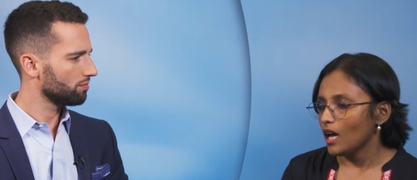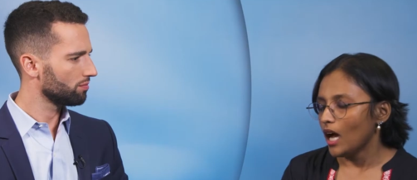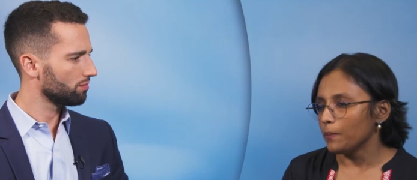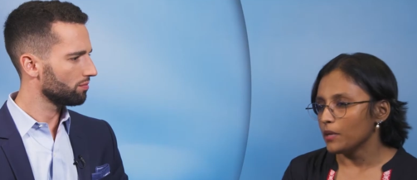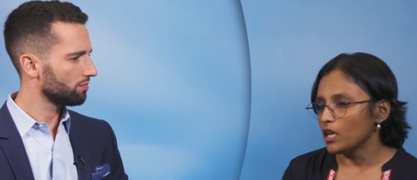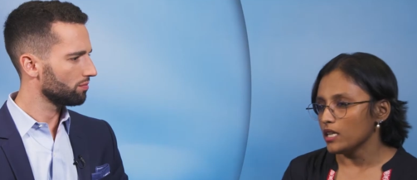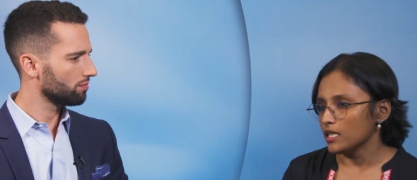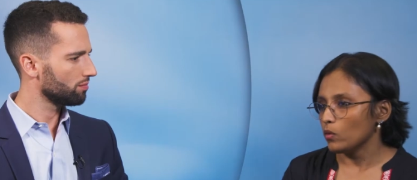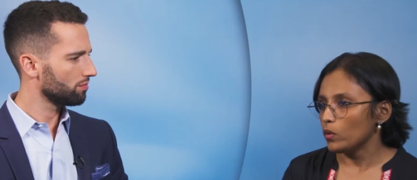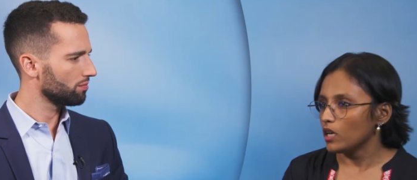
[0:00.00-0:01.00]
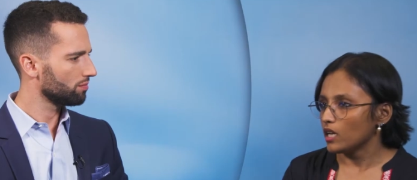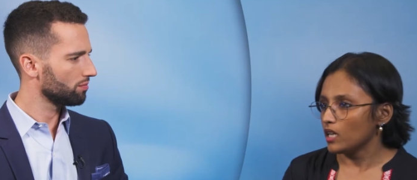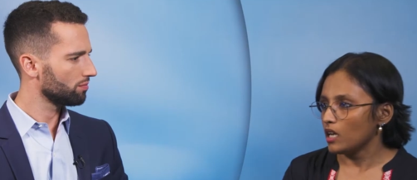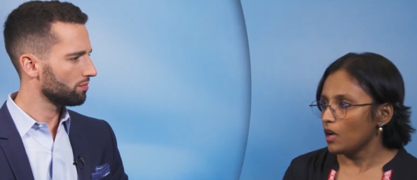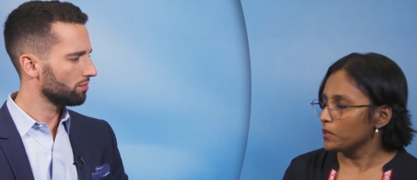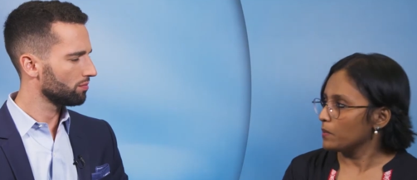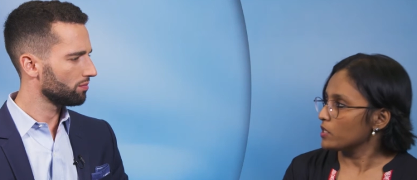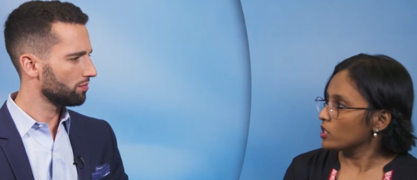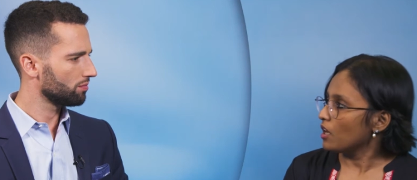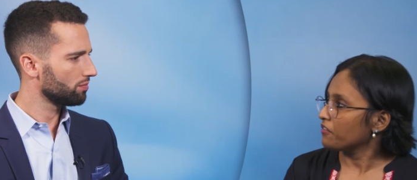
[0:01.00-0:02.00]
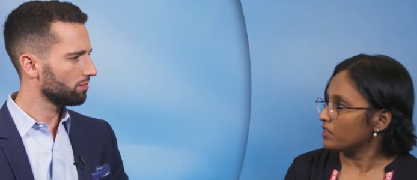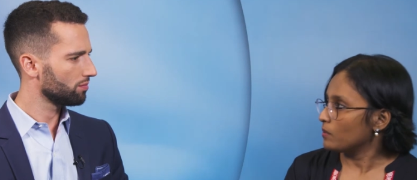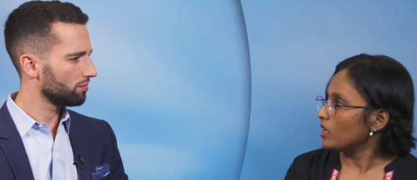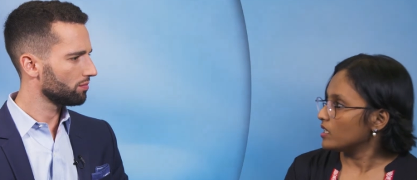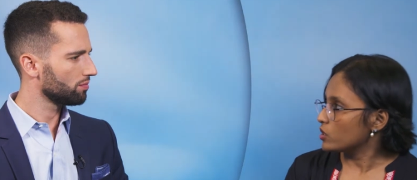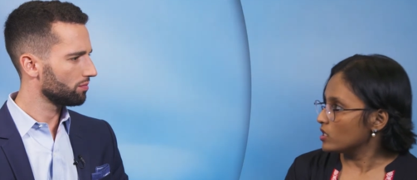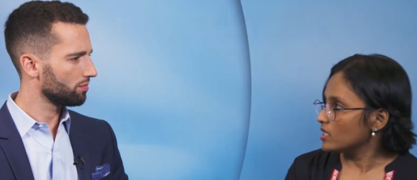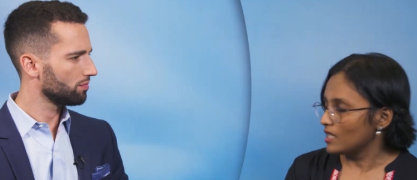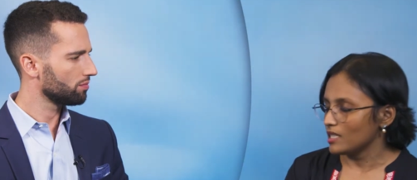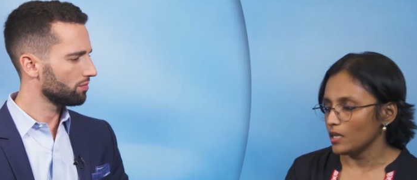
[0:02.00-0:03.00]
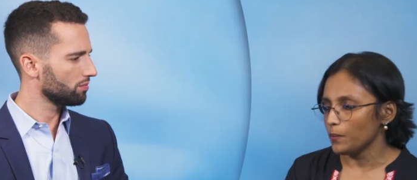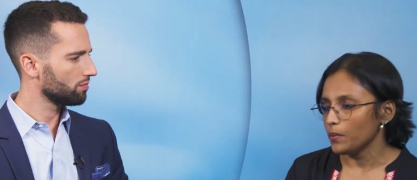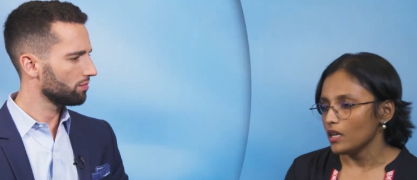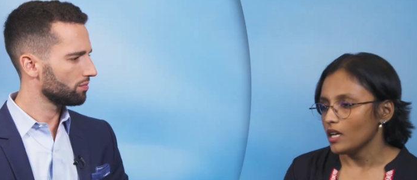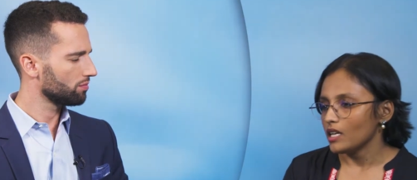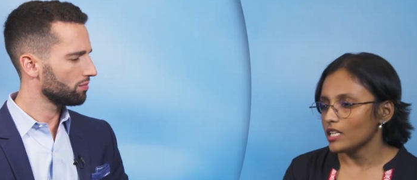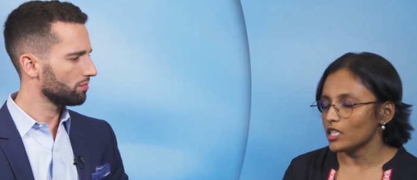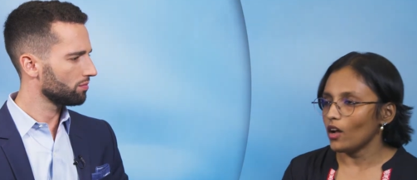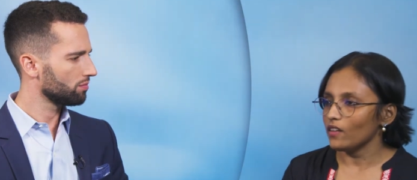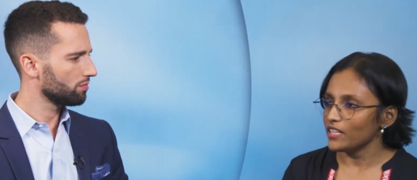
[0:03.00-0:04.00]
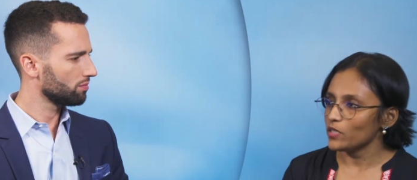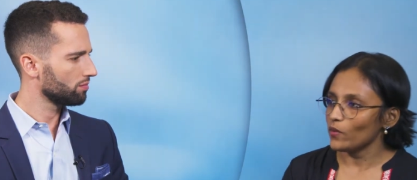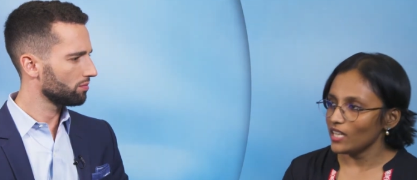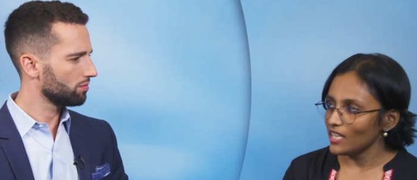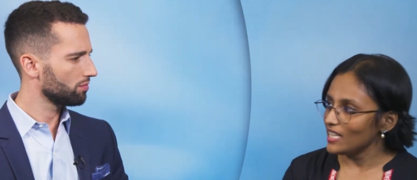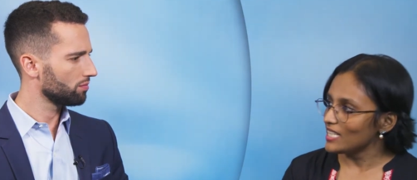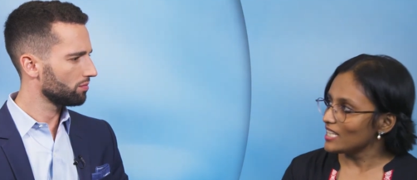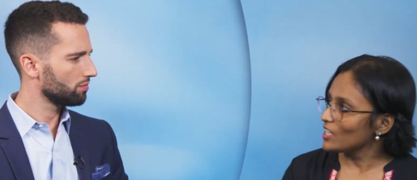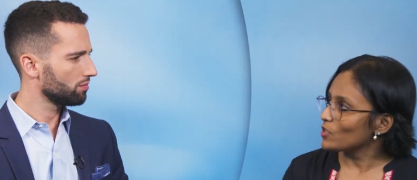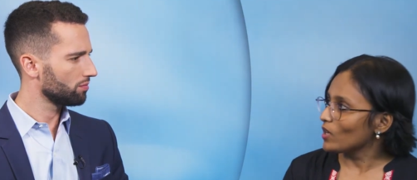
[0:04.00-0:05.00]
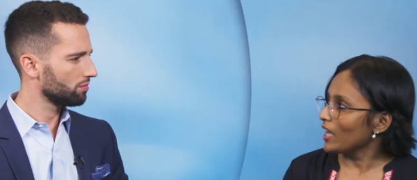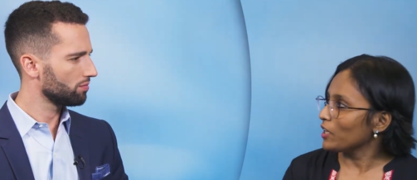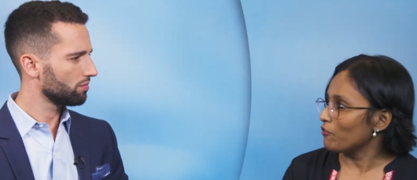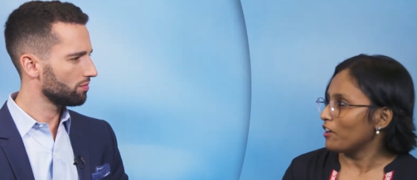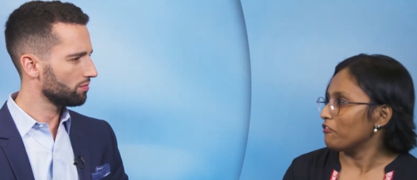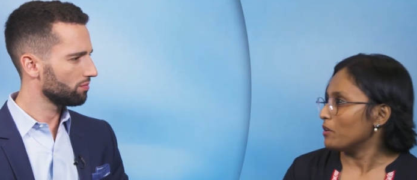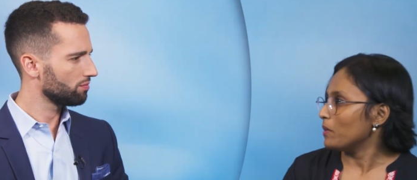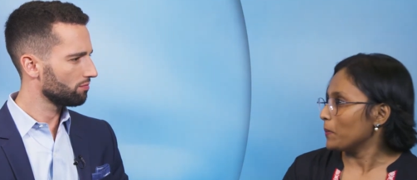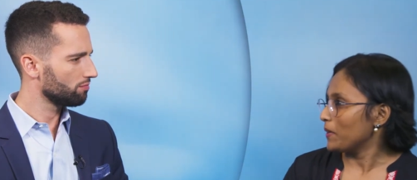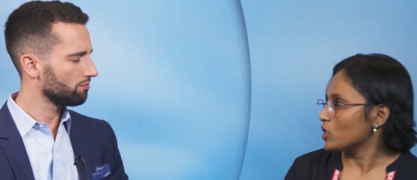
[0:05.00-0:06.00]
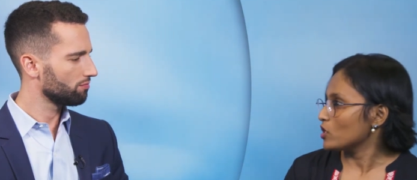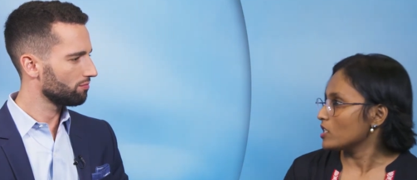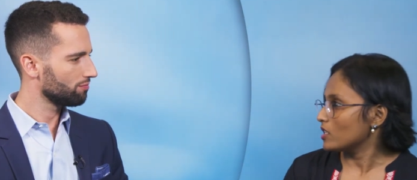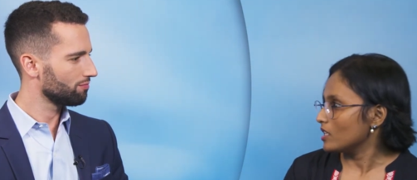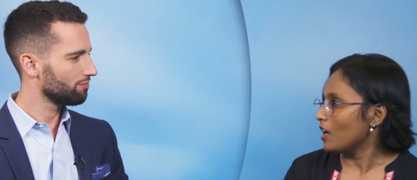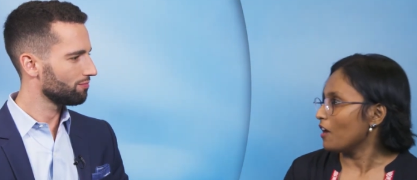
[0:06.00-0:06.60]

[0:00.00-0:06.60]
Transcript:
Speaker 1: And because I work in an optometry ophthalmology setup, it's always very easy to kind of refer my patients to the